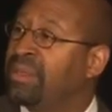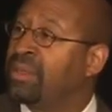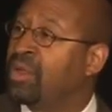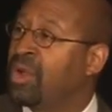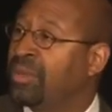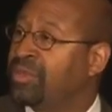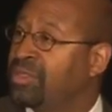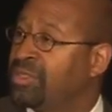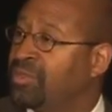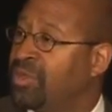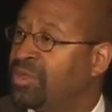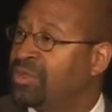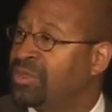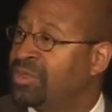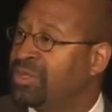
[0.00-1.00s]
garbage
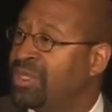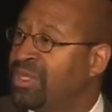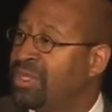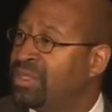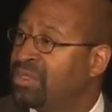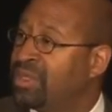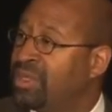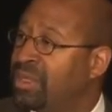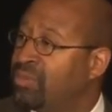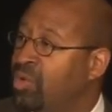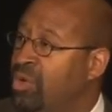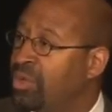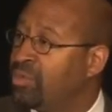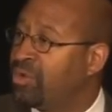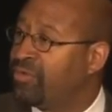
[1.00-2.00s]
disposals so that
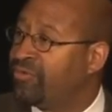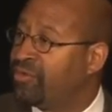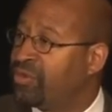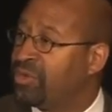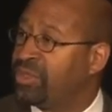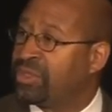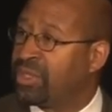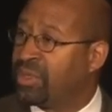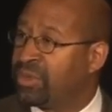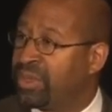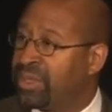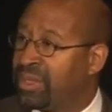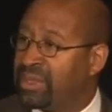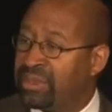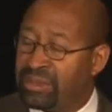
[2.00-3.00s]
more and more food is
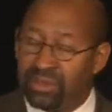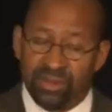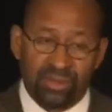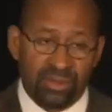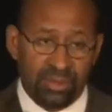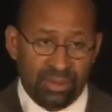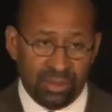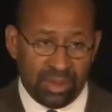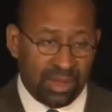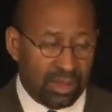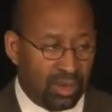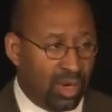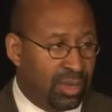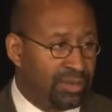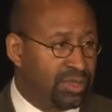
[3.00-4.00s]
going into
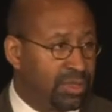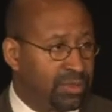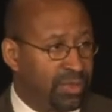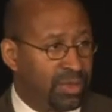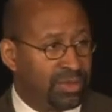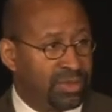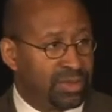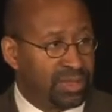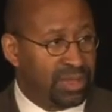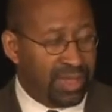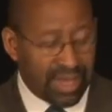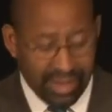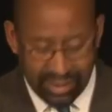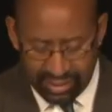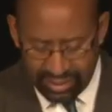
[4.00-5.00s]
garbage disposals and
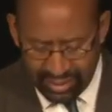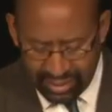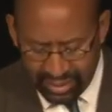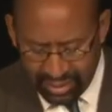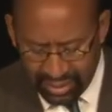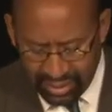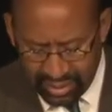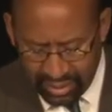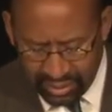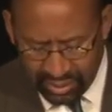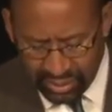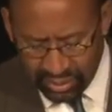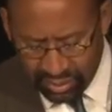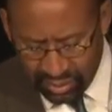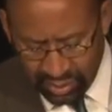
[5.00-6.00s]
not
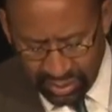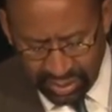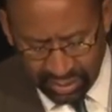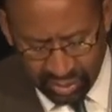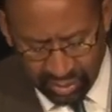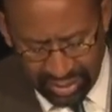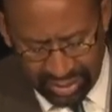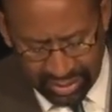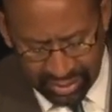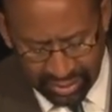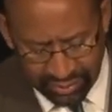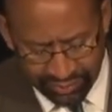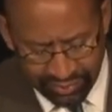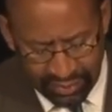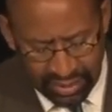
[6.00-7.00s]
into our trash.
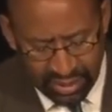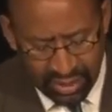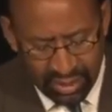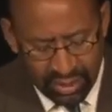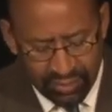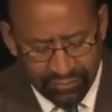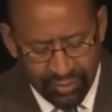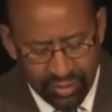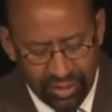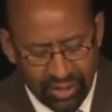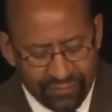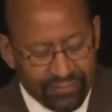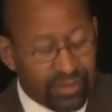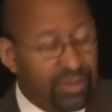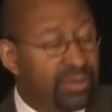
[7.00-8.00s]
In
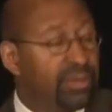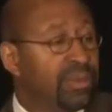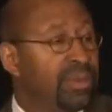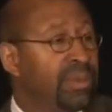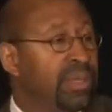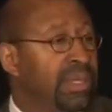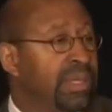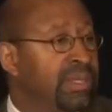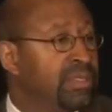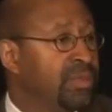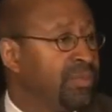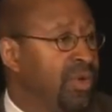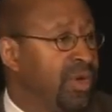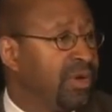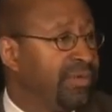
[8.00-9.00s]
Philadelphia, it's
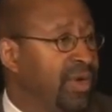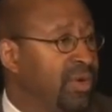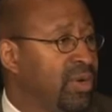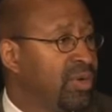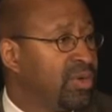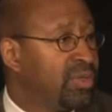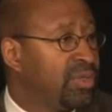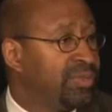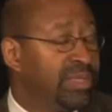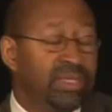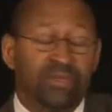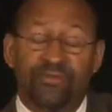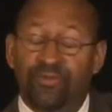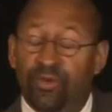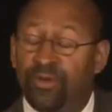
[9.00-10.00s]
part of our goal to be
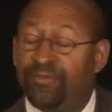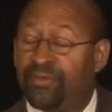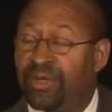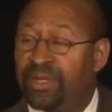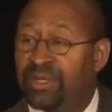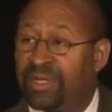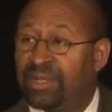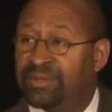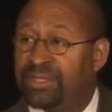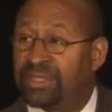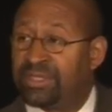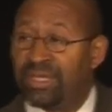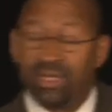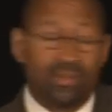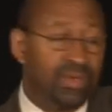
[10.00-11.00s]
at the forefront of
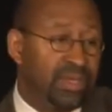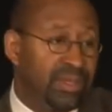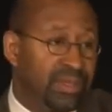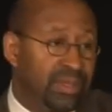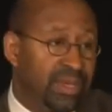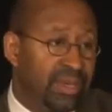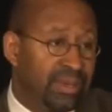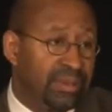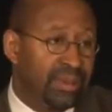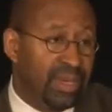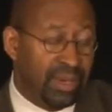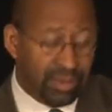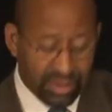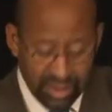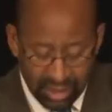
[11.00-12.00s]
sustainability. Now,
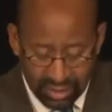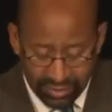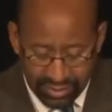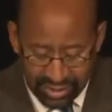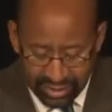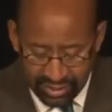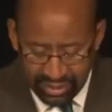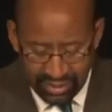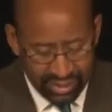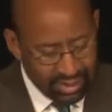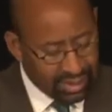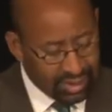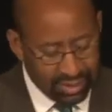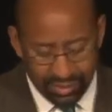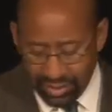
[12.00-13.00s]
Howard talked about
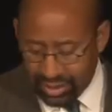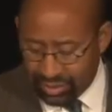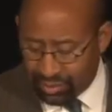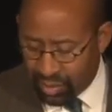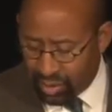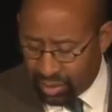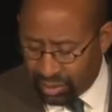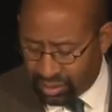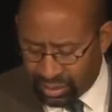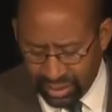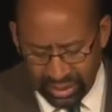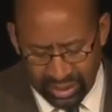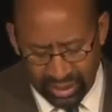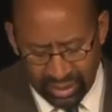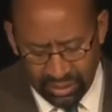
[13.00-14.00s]
being bold
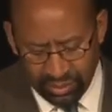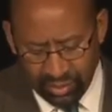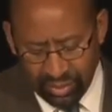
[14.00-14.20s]
and